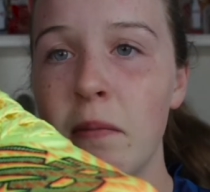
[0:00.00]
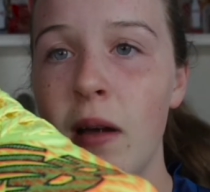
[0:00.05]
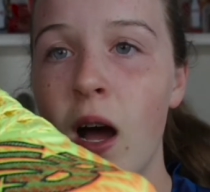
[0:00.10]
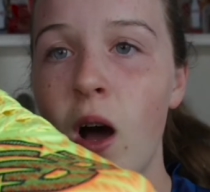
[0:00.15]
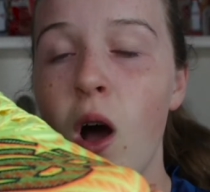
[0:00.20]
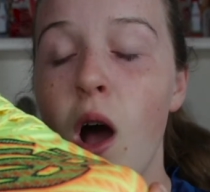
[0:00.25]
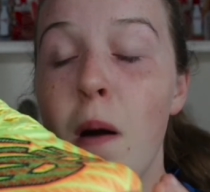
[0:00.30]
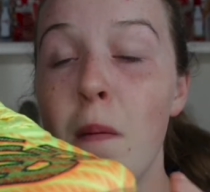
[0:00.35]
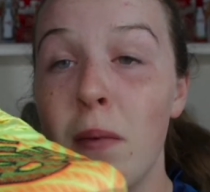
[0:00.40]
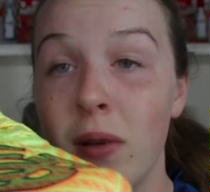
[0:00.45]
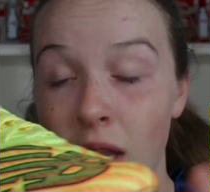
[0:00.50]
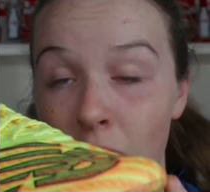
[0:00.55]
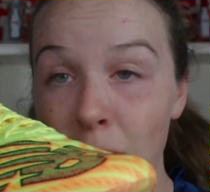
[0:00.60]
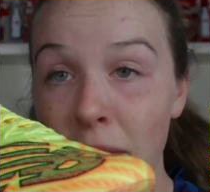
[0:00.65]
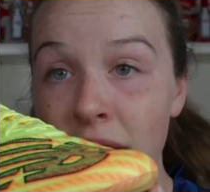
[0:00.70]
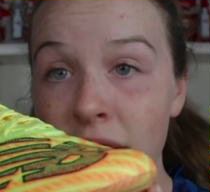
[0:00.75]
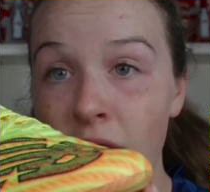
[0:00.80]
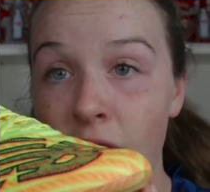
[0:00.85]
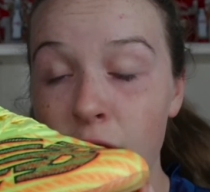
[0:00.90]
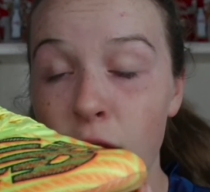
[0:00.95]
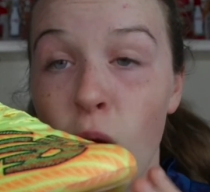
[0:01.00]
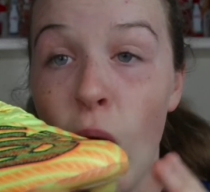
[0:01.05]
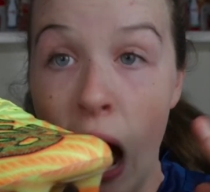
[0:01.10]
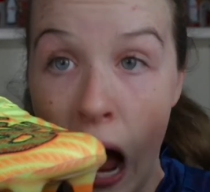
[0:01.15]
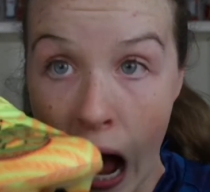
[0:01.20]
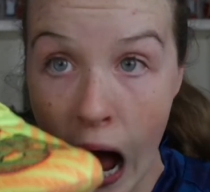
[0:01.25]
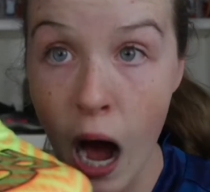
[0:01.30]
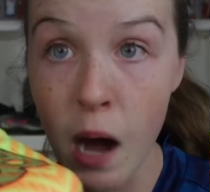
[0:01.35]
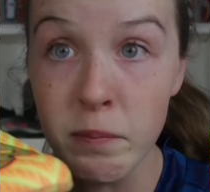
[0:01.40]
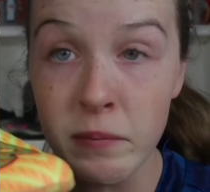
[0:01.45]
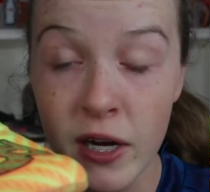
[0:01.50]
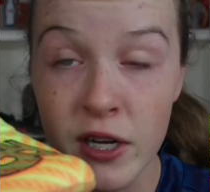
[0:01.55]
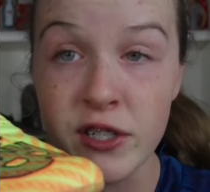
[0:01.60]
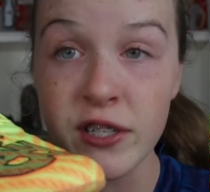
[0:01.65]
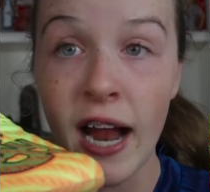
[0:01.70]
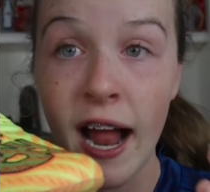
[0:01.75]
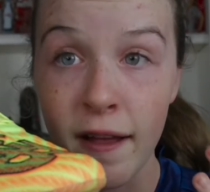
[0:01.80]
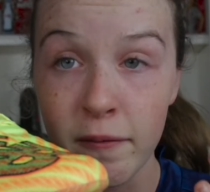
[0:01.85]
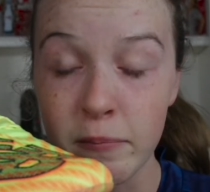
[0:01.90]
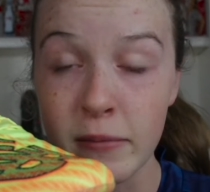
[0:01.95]
But let me tell you how much I've
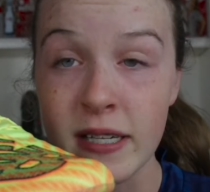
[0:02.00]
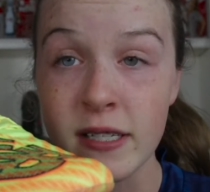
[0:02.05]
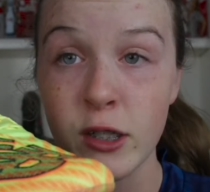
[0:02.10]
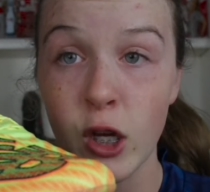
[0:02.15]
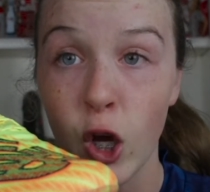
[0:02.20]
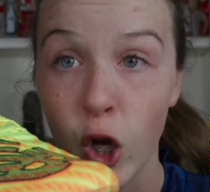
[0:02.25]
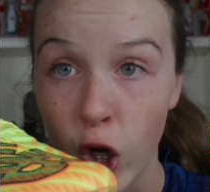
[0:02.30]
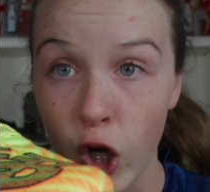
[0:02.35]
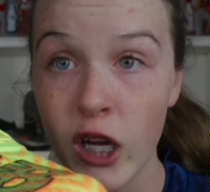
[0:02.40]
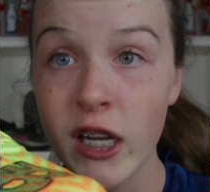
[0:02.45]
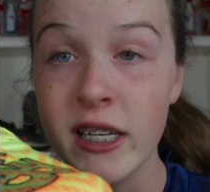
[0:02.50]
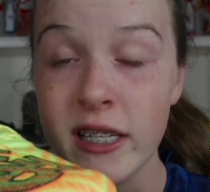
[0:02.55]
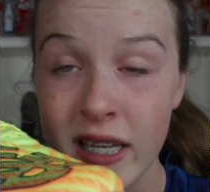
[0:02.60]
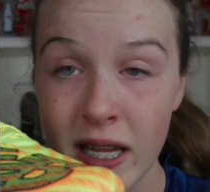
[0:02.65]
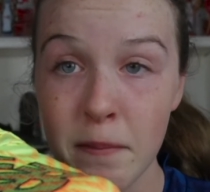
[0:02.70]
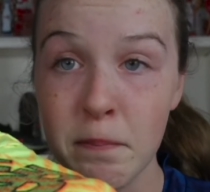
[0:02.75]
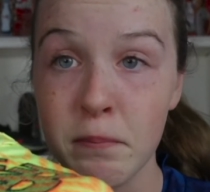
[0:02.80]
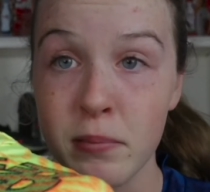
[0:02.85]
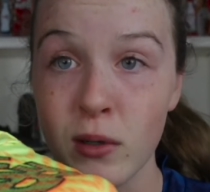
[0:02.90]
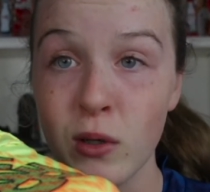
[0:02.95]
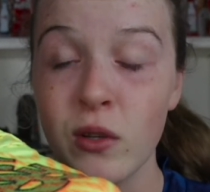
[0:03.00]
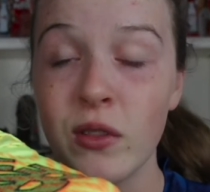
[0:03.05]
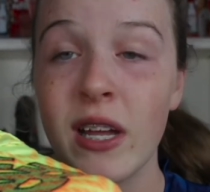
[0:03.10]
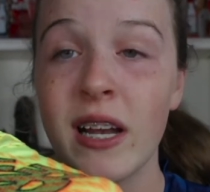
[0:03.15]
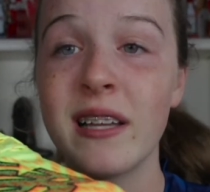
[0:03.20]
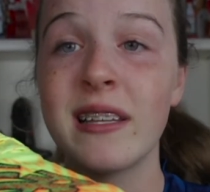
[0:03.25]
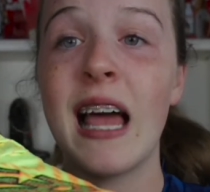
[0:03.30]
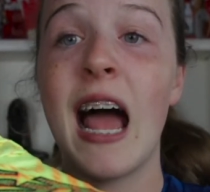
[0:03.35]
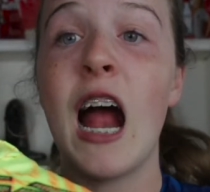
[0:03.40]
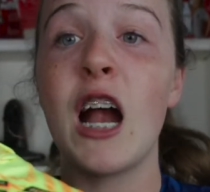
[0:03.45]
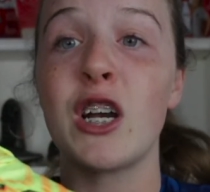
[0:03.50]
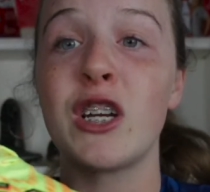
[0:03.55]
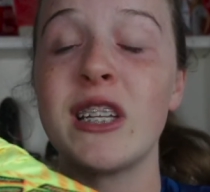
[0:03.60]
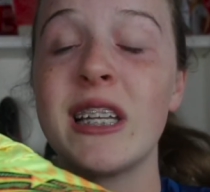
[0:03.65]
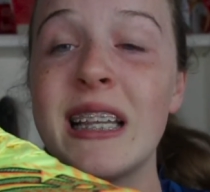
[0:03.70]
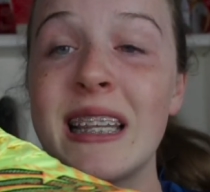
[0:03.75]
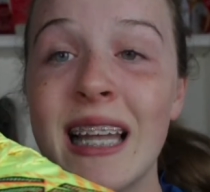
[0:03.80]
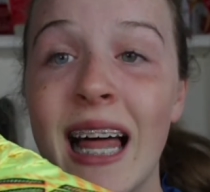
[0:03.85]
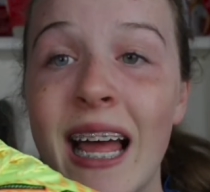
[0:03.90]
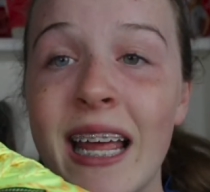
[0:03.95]
missed a good knit boot that is actually
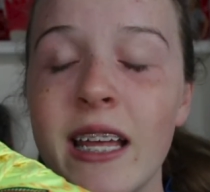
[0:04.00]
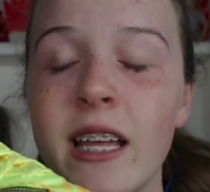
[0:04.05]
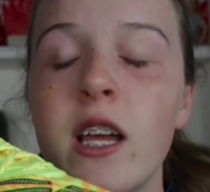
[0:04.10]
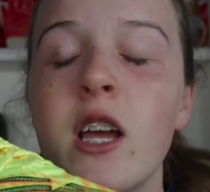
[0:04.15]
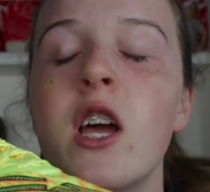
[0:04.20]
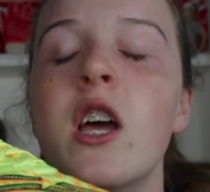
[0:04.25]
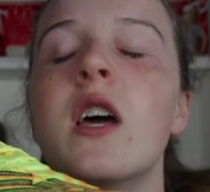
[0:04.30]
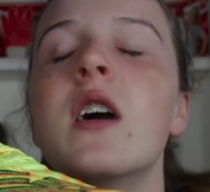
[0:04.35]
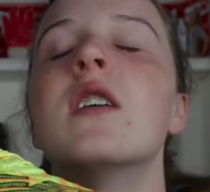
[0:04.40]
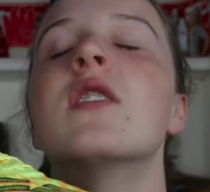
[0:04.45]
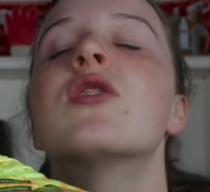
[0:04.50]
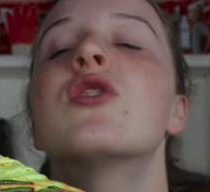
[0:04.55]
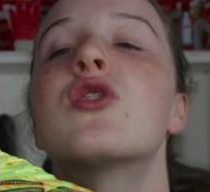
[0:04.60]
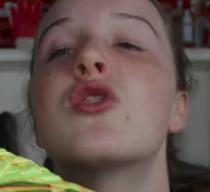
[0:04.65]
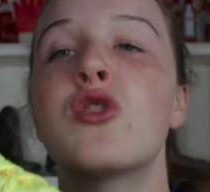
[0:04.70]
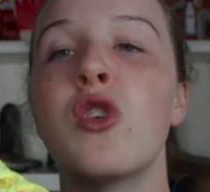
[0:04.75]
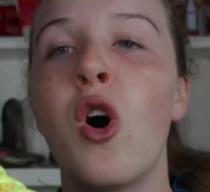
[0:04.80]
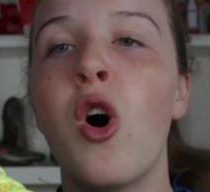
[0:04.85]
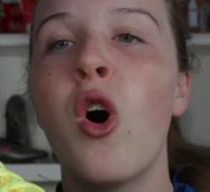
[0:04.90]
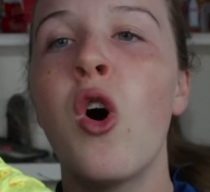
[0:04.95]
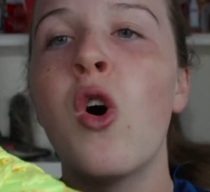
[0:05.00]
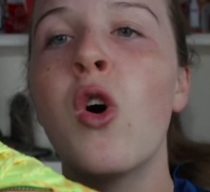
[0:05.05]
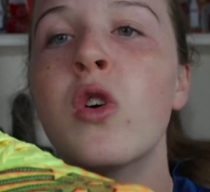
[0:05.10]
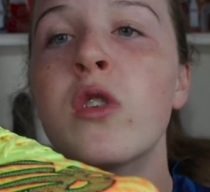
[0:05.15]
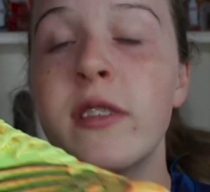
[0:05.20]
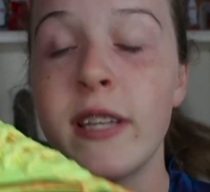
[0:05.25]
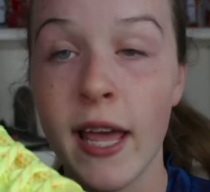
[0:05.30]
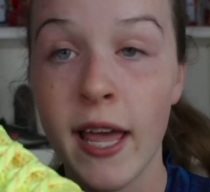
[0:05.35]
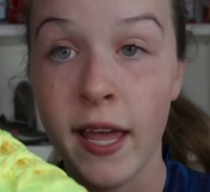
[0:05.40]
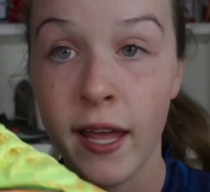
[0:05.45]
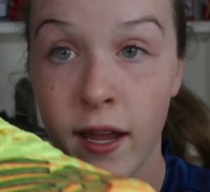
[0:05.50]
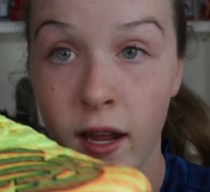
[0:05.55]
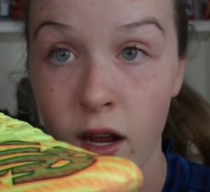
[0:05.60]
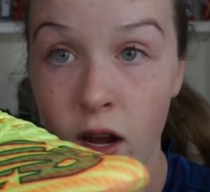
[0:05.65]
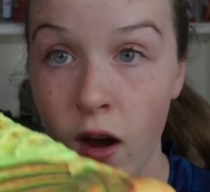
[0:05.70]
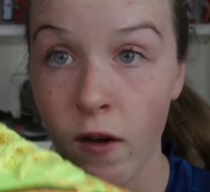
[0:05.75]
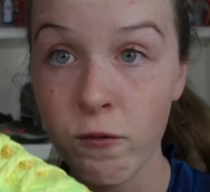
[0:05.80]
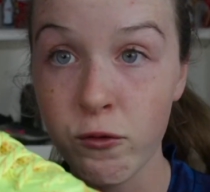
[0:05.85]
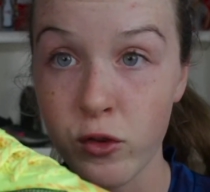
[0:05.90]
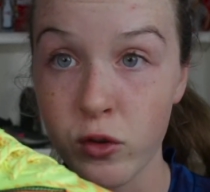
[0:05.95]
light and so dang
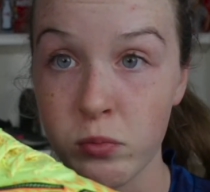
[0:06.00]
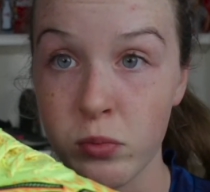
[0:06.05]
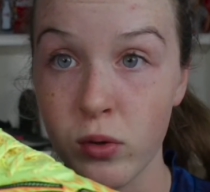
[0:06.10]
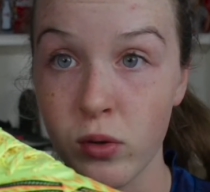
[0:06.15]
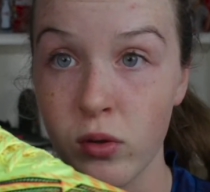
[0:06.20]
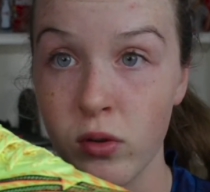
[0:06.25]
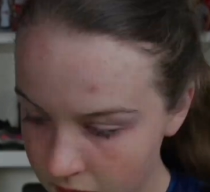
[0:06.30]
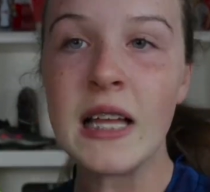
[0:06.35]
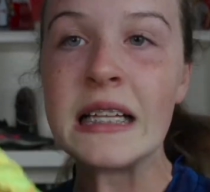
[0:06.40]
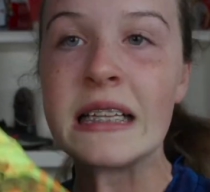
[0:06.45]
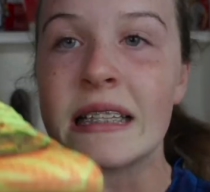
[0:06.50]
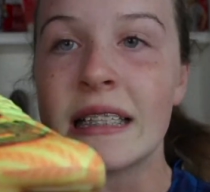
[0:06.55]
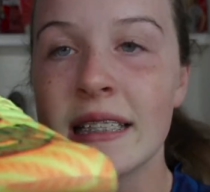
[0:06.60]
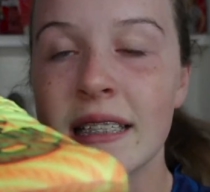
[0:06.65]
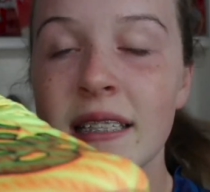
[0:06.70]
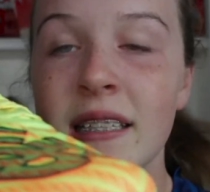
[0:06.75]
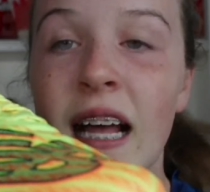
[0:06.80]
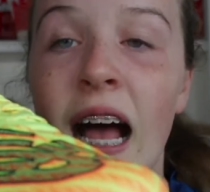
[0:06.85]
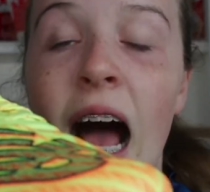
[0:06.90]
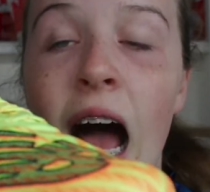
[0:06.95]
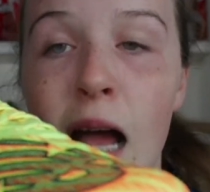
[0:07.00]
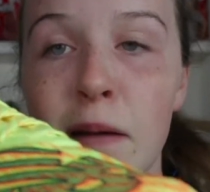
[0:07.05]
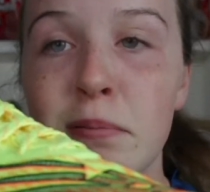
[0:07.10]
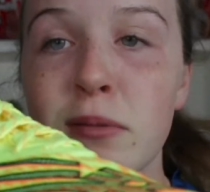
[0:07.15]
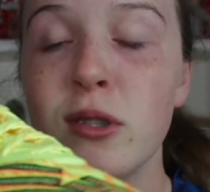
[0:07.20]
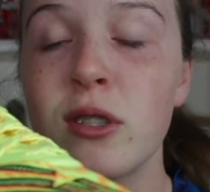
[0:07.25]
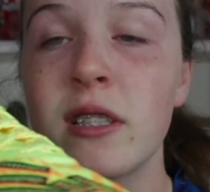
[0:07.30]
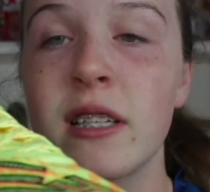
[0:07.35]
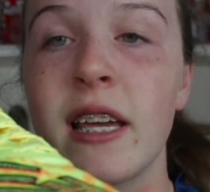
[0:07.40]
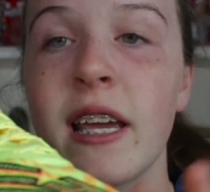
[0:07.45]
comfortable. This is a hypo skin